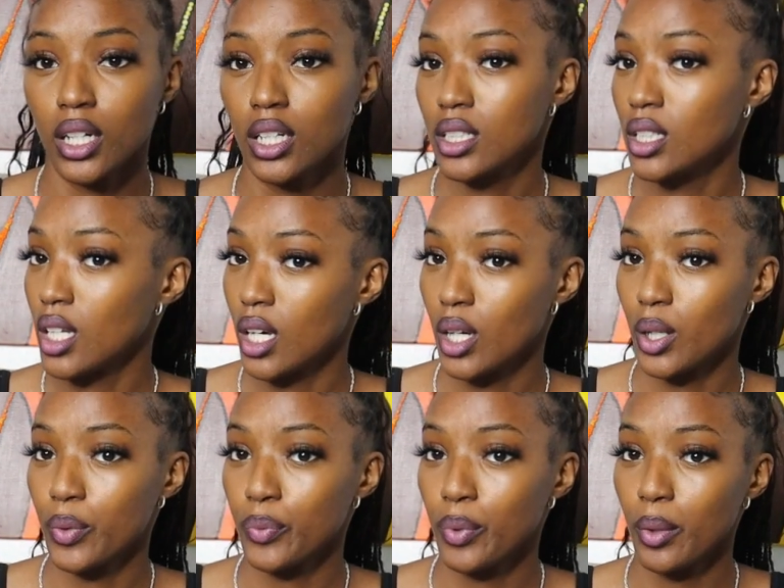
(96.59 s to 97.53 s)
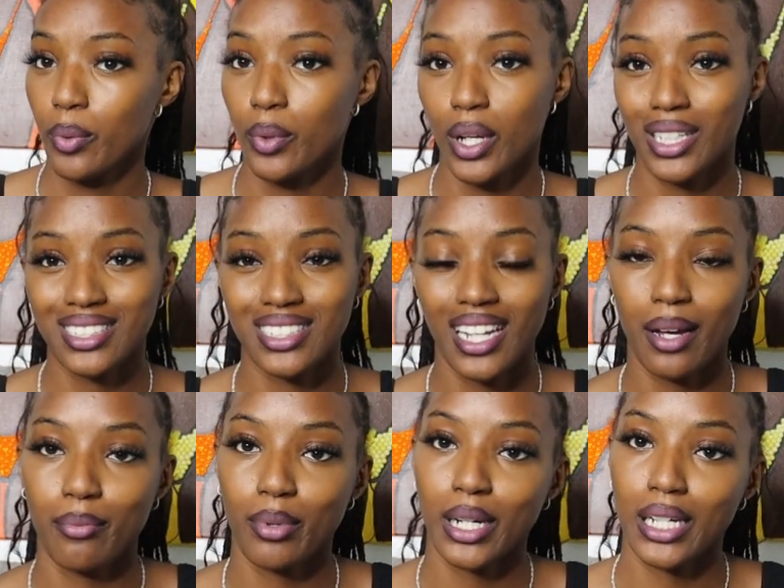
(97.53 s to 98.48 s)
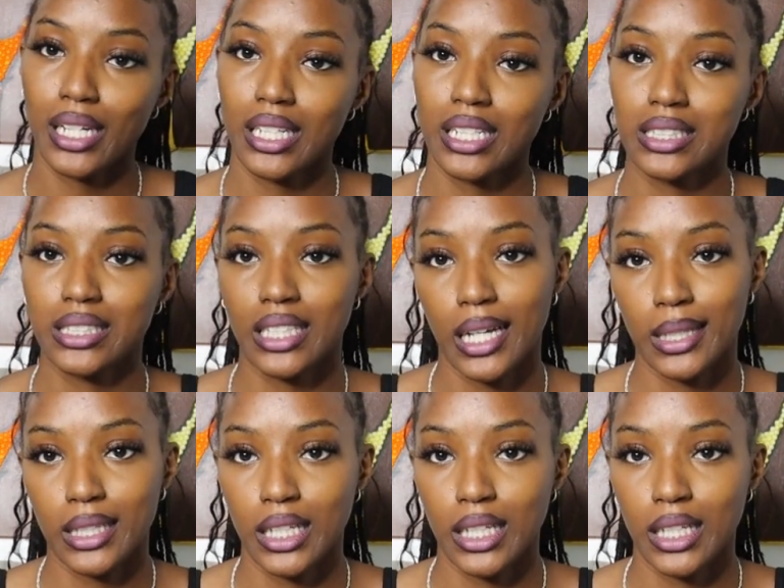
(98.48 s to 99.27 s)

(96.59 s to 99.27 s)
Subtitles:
people that's not bringing the same